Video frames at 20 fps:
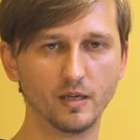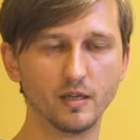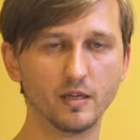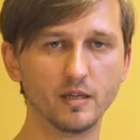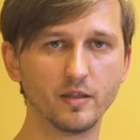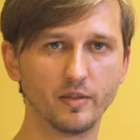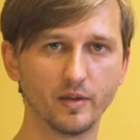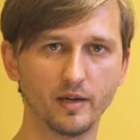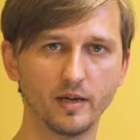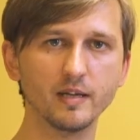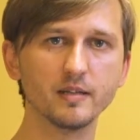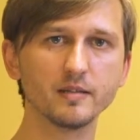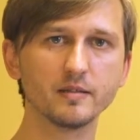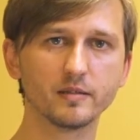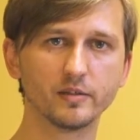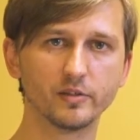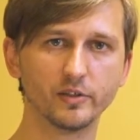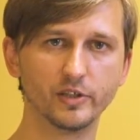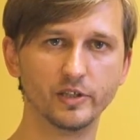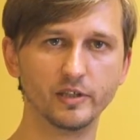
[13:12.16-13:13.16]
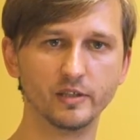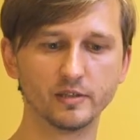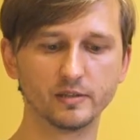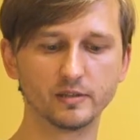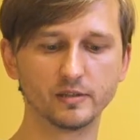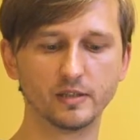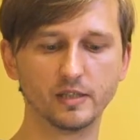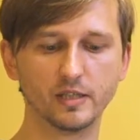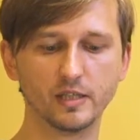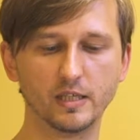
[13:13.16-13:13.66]
And the answer
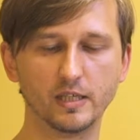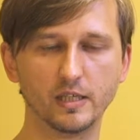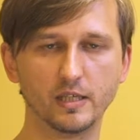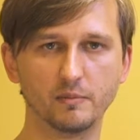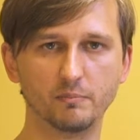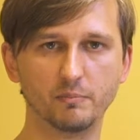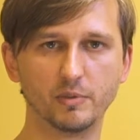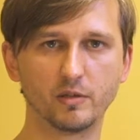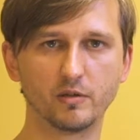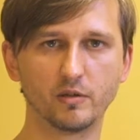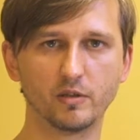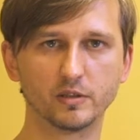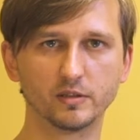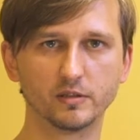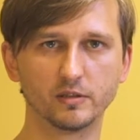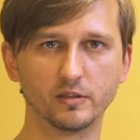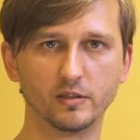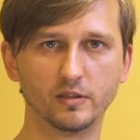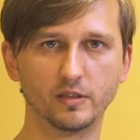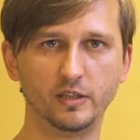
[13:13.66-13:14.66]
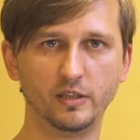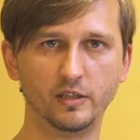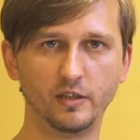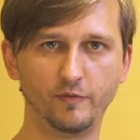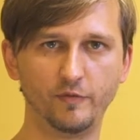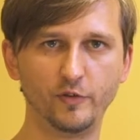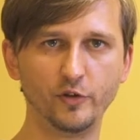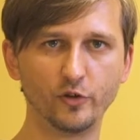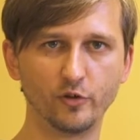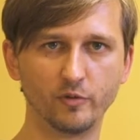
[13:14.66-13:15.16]
is because in
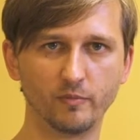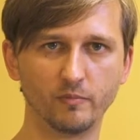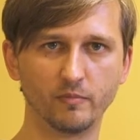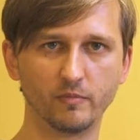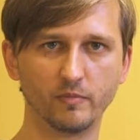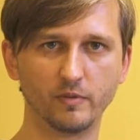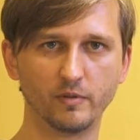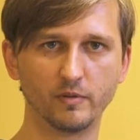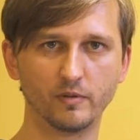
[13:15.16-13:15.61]
Ethereum